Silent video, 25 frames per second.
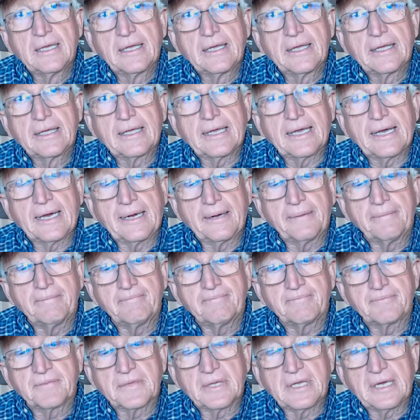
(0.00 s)
Yeah,
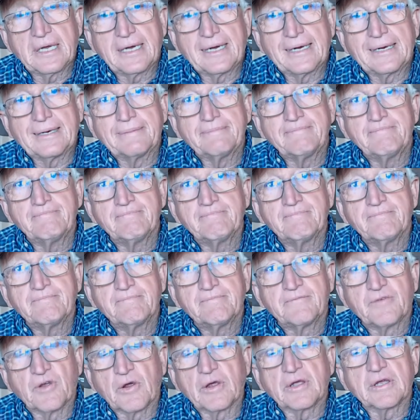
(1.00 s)
uh,
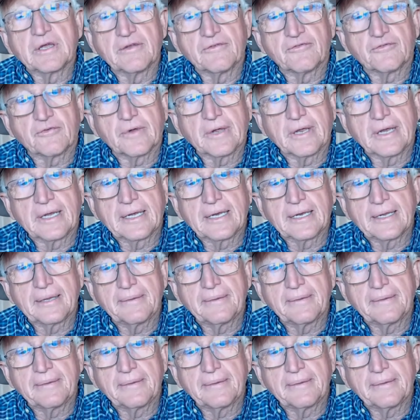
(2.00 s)
very good friend.